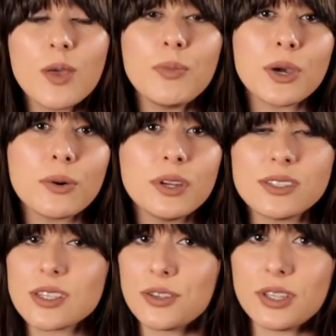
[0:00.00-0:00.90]
Bitcoin
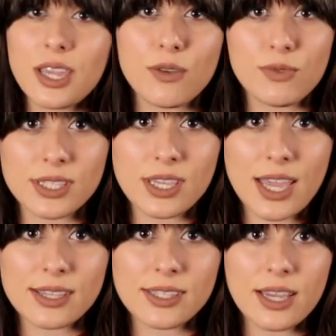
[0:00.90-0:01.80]
is clearly a
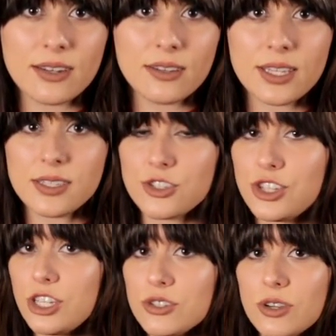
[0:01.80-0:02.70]
risky asset. Its
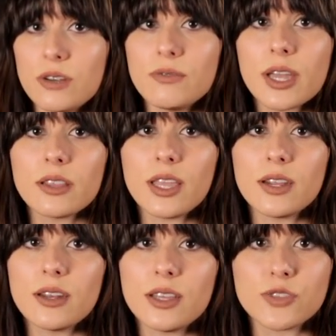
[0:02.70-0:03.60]
exchanges are
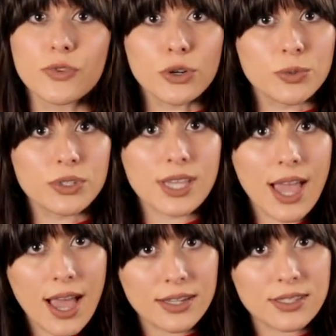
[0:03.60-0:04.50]
unregulated, it's vulnerable to
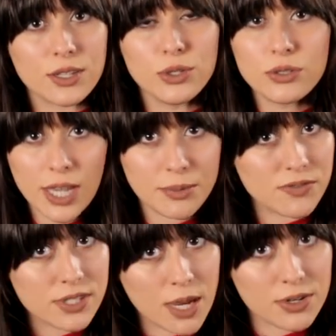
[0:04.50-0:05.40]
hacks and new types
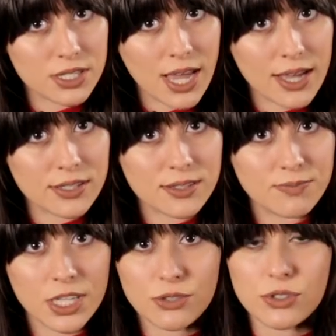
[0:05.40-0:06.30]
of cyber attacks,
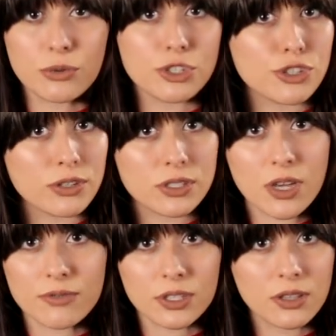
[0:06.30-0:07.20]
there's no insurance
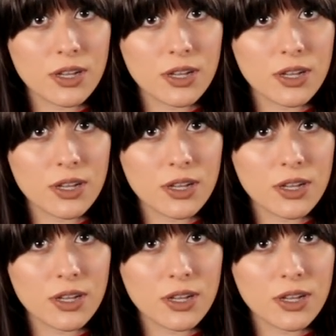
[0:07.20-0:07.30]
covering